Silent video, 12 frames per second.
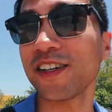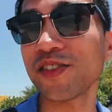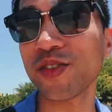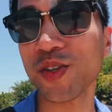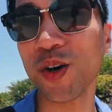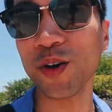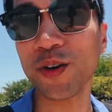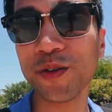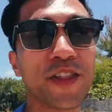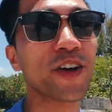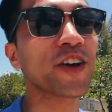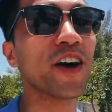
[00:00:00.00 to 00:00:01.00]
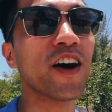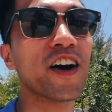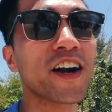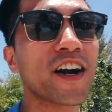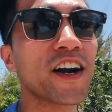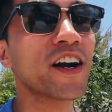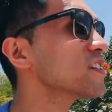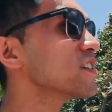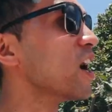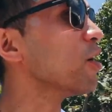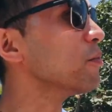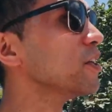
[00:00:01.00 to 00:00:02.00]
So there are
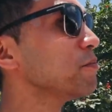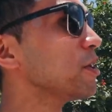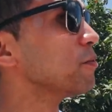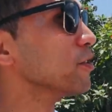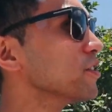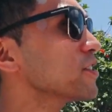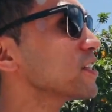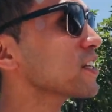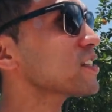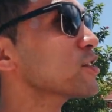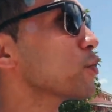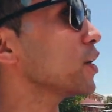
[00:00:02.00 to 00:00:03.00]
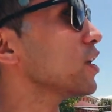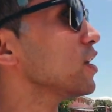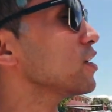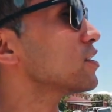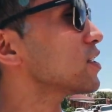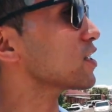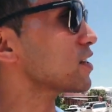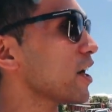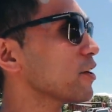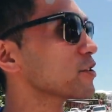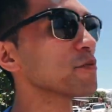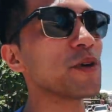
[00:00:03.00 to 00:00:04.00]
how many people?
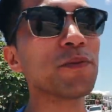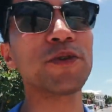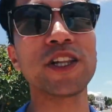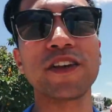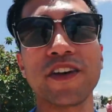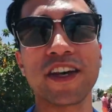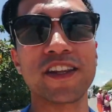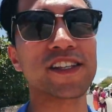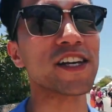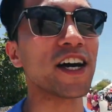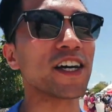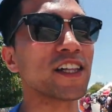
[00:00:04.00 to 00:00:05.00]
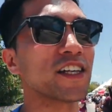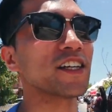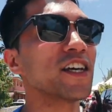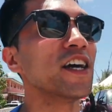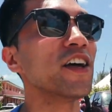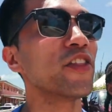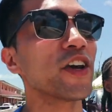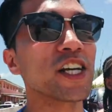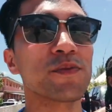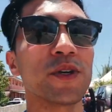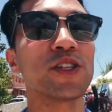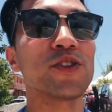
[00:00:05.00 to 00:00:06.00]
26,000 people living in this island. There
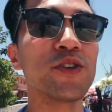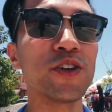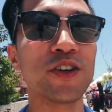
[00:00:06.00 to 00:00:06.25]
has been two